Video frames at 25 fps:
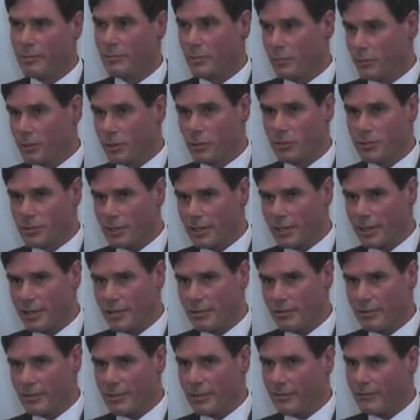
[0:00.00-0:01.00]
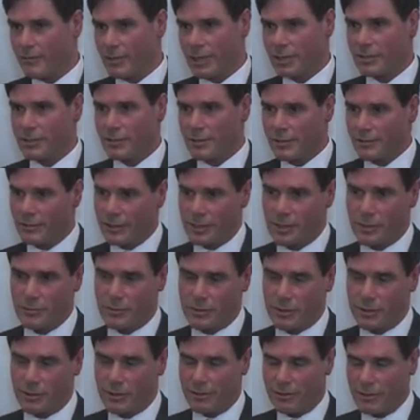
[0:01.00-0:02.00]
But we also know that the vast
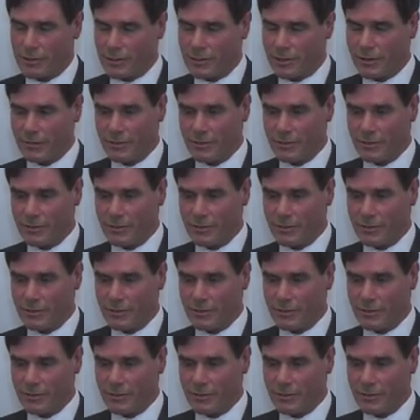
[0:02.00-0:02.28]
majority